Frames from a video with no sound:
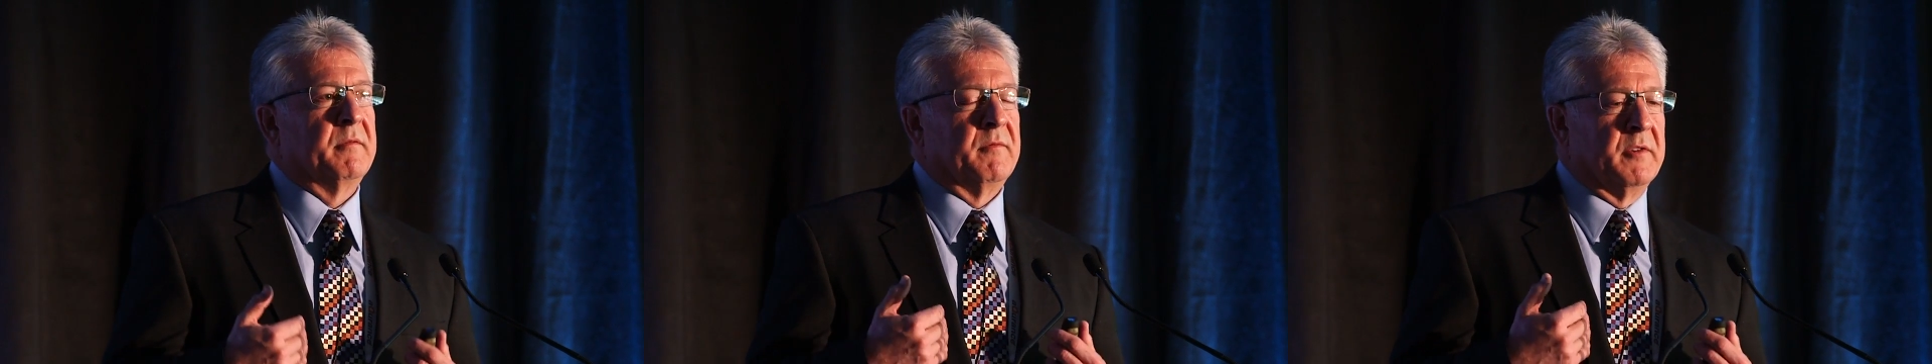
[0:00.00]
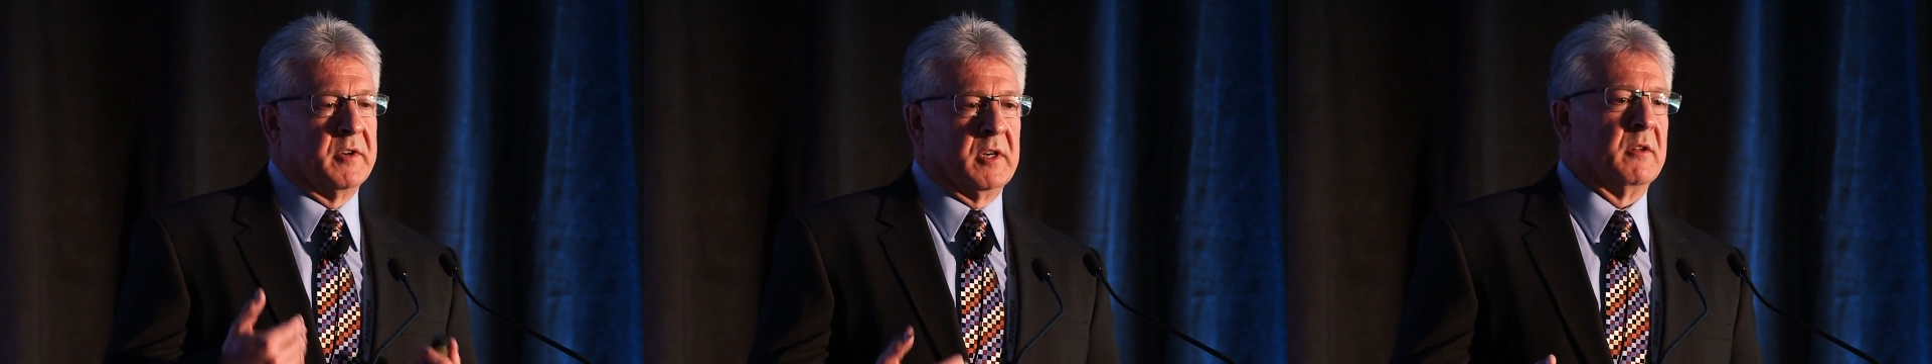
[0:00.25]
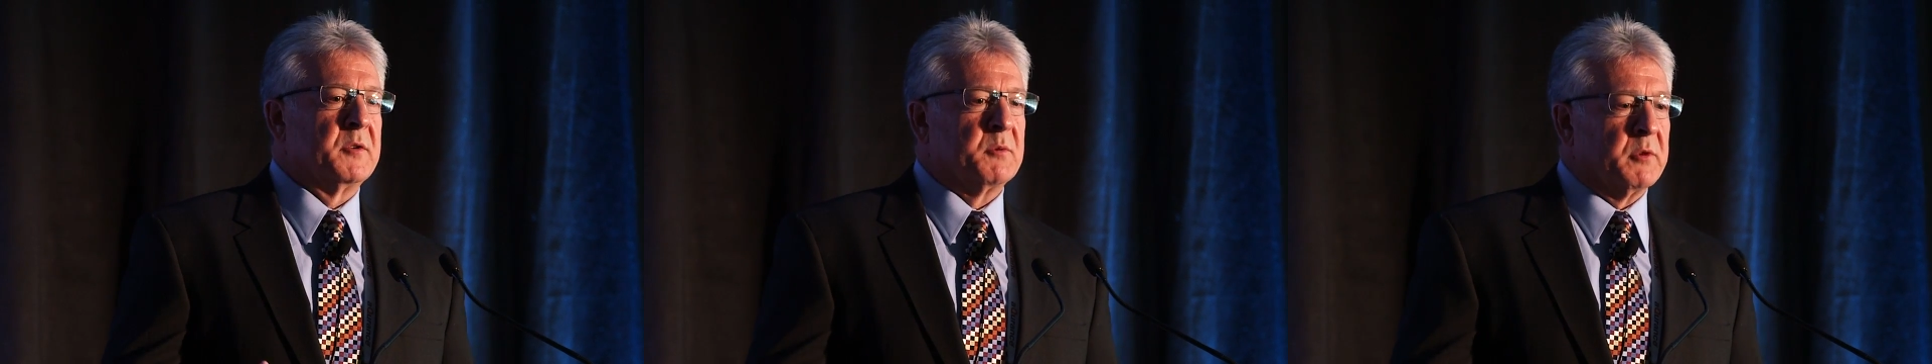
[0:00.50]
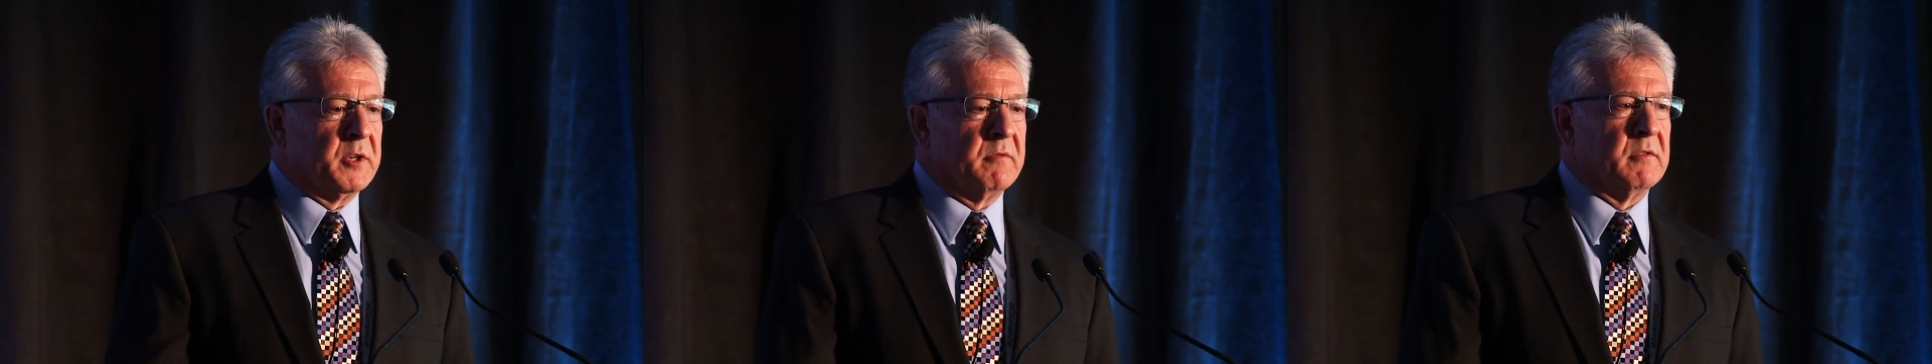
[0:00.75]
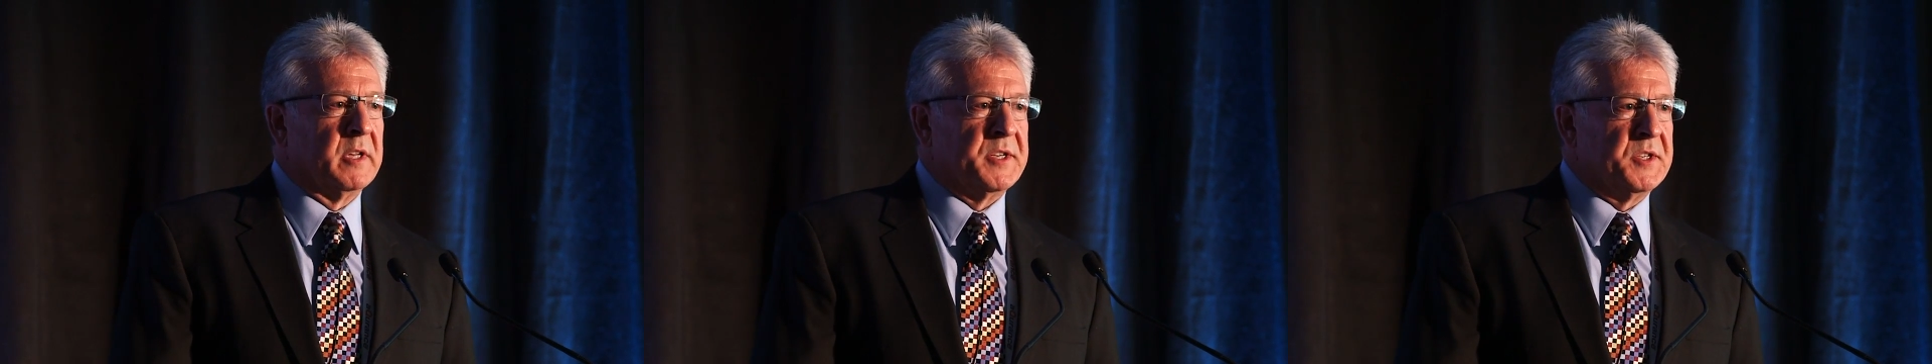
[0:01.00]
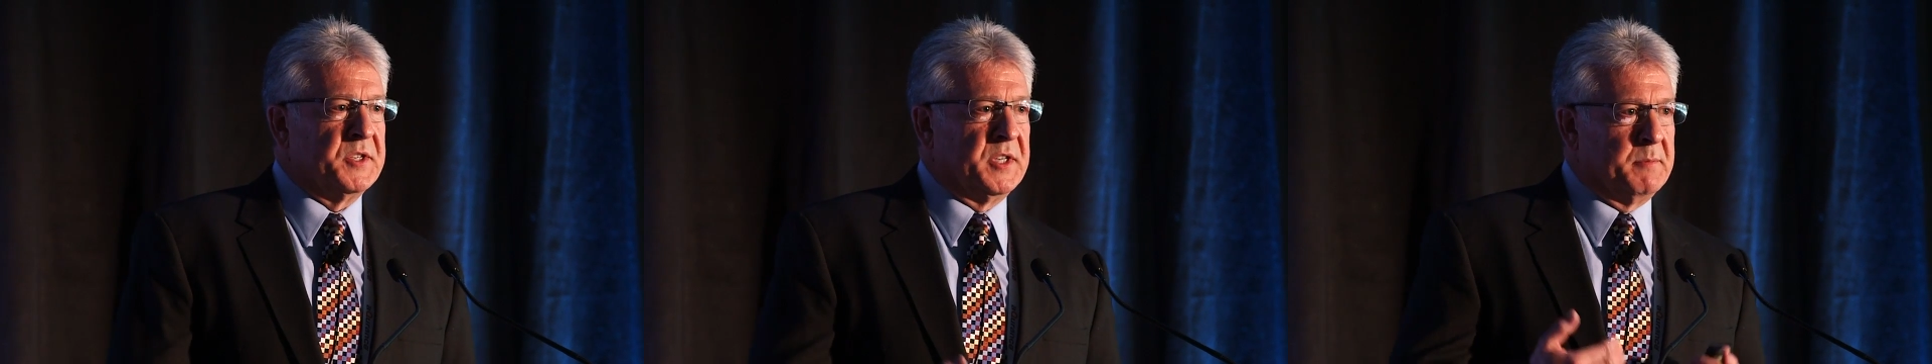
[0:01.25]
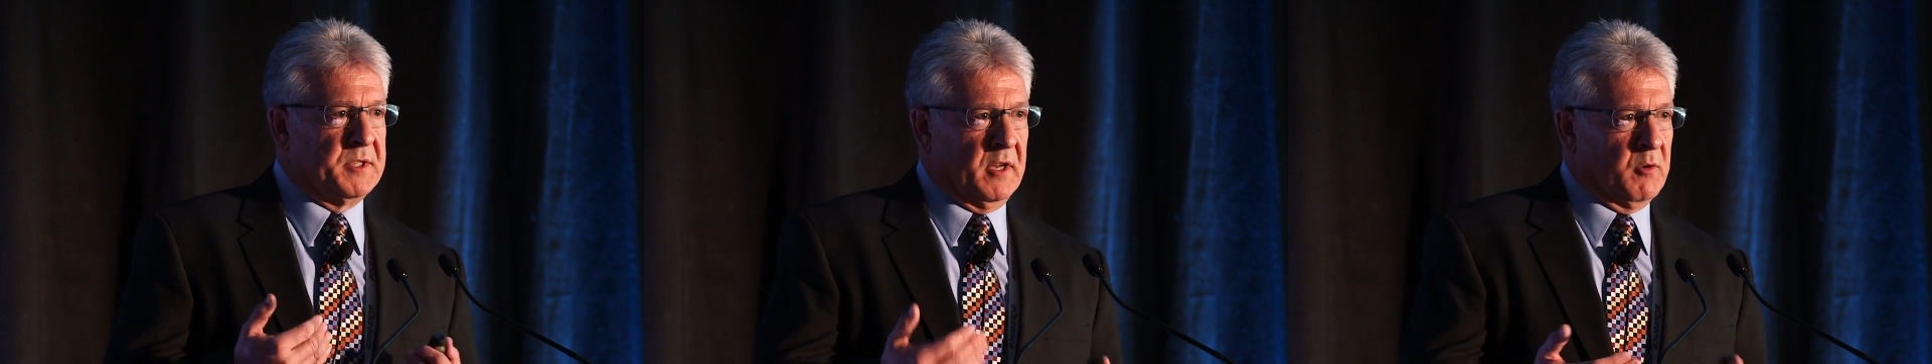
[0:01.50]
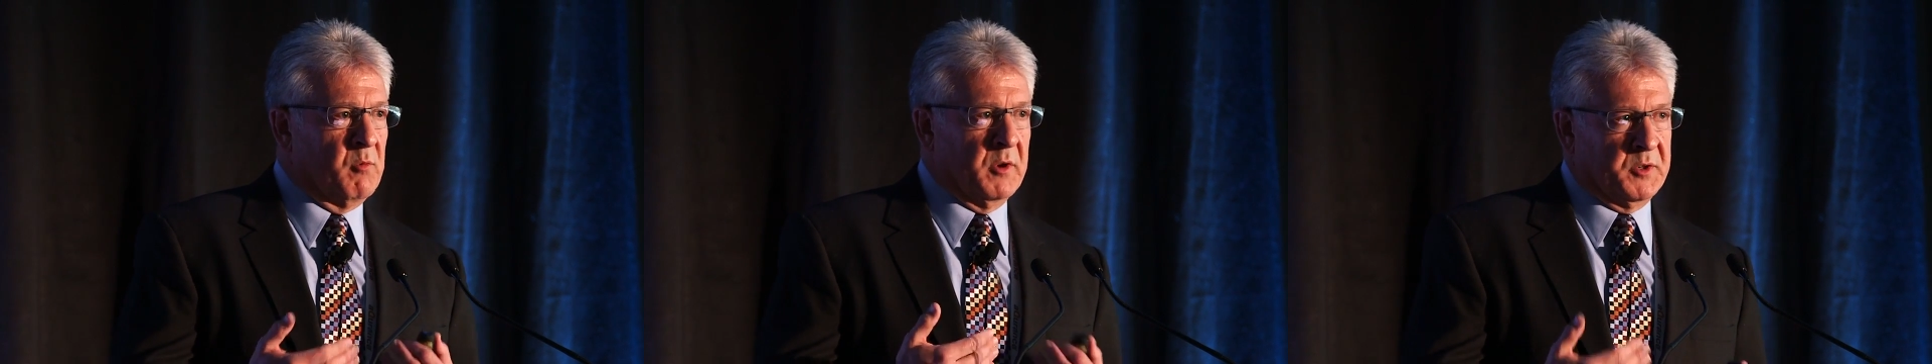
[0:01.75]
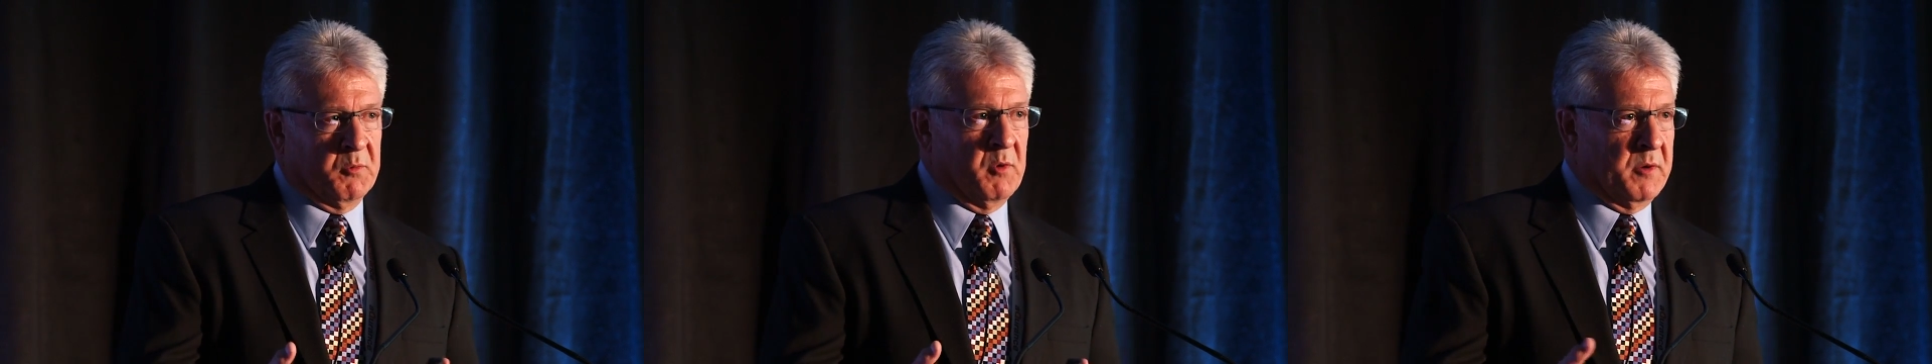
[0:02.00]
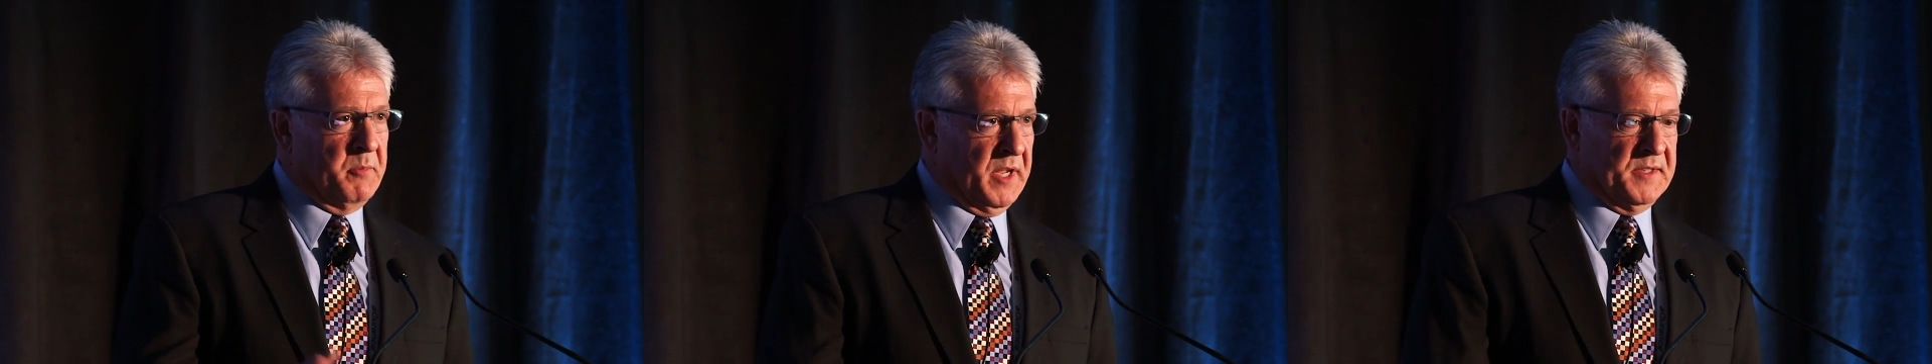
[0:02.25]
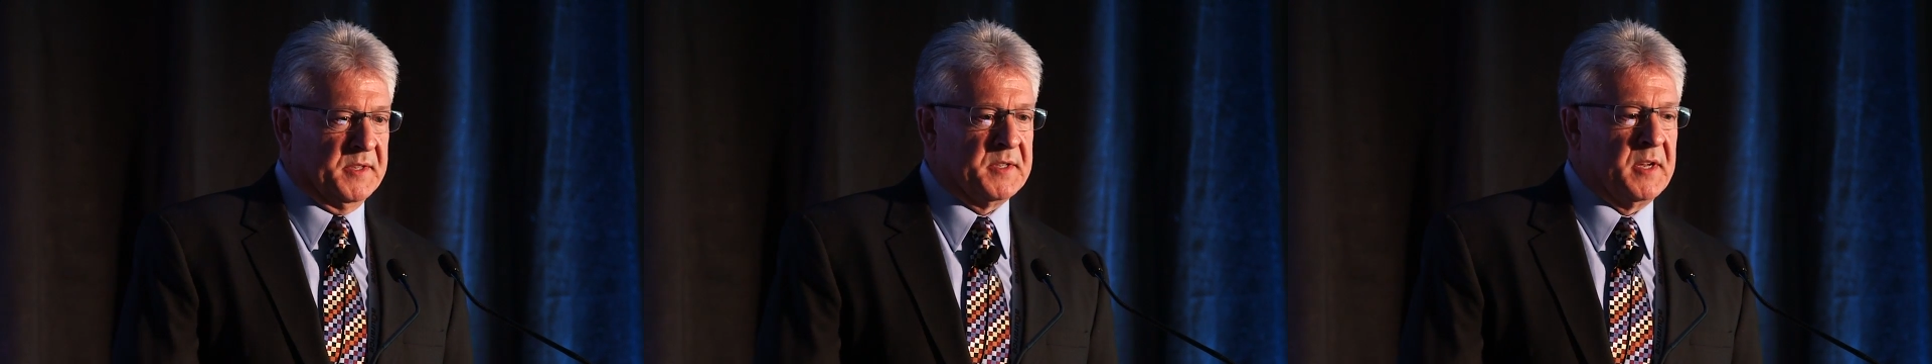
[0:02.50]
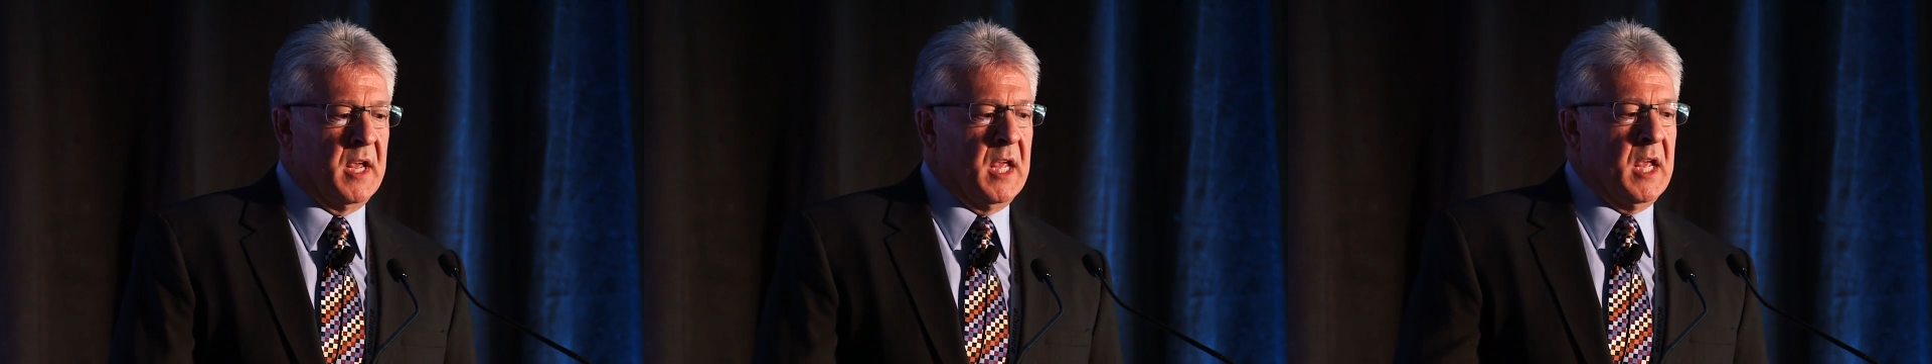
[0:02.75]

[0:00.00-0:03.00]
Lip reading: very close working relationships on a one-to-one basis